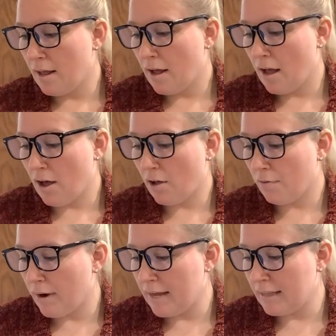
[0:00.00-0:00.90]
All
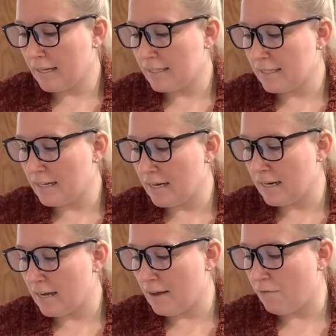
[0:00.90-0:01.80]
right, let's
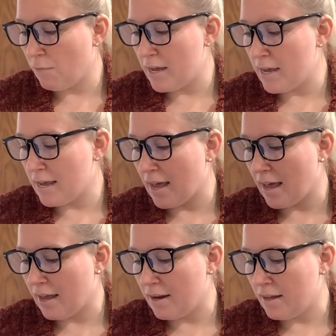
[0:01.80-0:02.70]
see if we
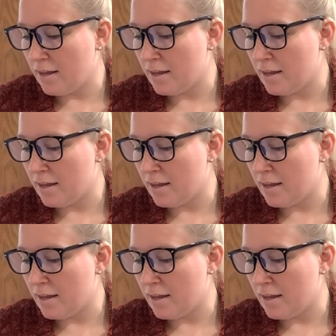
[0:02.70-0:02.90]
can